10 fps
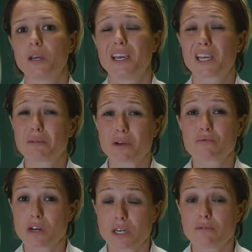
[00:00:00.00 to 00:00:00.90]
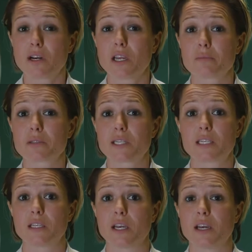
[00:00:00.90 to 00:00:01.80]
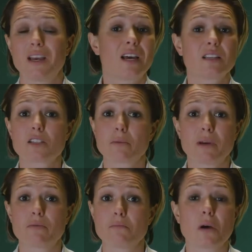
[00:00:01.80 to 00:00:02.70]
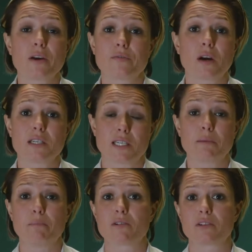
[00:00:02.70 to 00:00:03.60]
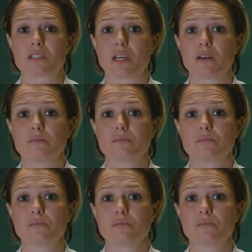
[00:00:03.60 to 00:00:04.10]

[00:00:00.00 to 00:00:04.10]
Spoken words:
It can be really upsetting, and some even might find it embarrassing.